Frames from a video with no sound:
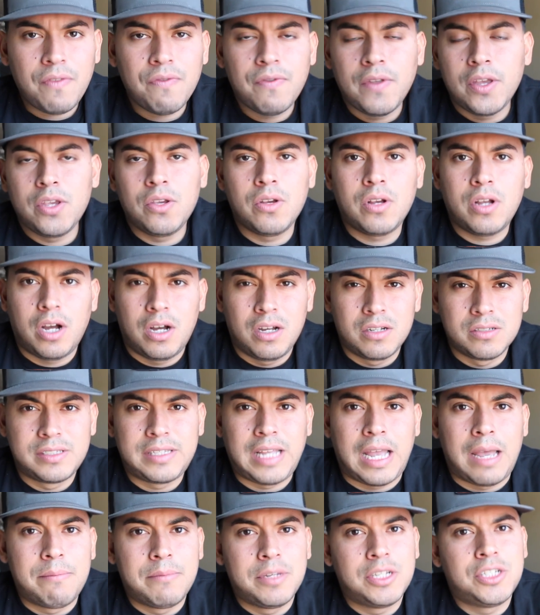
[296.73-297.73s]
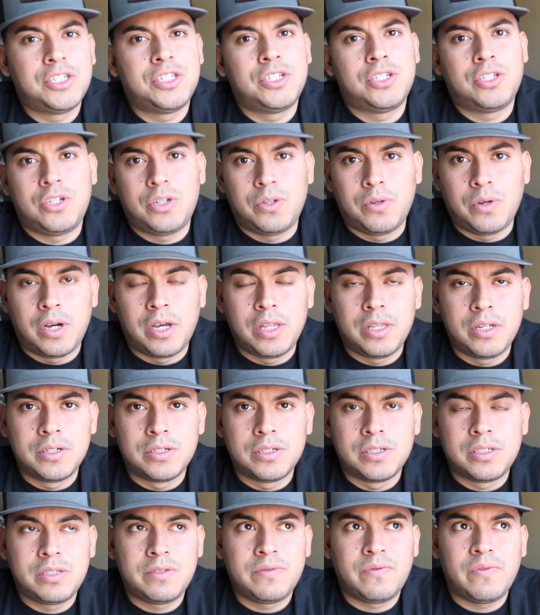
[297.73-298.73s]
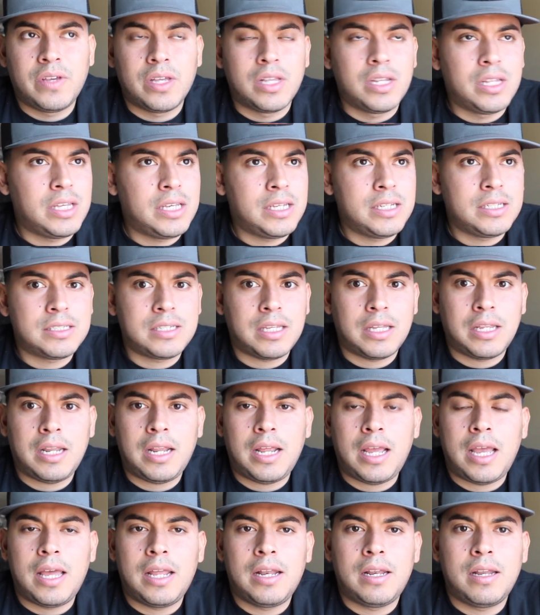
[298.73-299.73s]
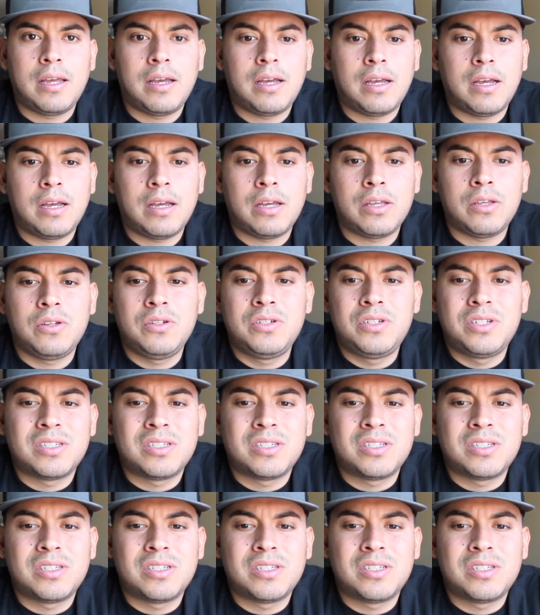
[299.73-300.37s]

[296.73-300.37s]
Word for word: Then you cause damage to others' feelings, and and uh, you